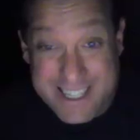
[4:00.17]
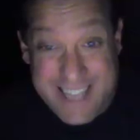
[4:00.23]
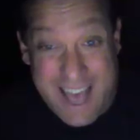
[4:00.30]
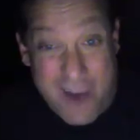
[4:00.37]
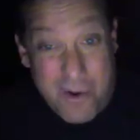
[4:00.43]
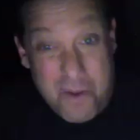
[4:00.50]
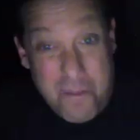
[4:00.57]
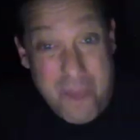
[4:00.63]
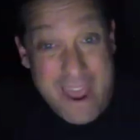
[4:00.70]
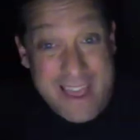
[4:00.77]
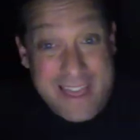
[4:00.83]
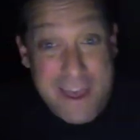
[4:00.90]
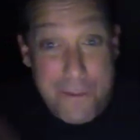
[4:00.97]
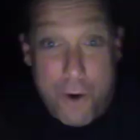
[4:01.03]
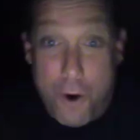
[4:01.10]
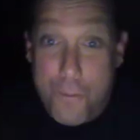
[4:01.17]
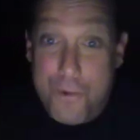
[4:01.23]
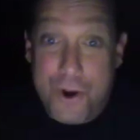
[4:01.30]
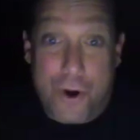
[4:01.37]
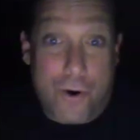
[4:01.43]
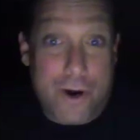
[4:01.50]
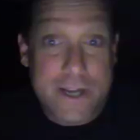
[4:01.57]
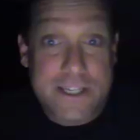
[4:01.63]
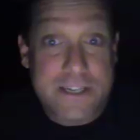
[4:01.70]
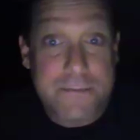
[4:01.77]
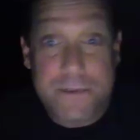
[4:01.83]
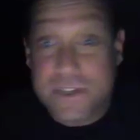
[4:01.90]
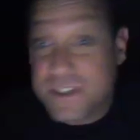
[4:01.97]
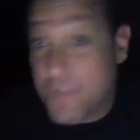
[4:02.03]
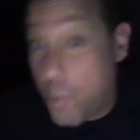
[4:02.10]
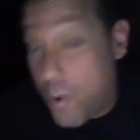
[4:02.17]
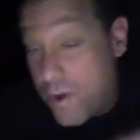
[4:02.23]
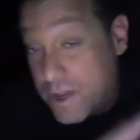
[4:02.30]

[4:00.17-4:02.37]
that would make them open to criticism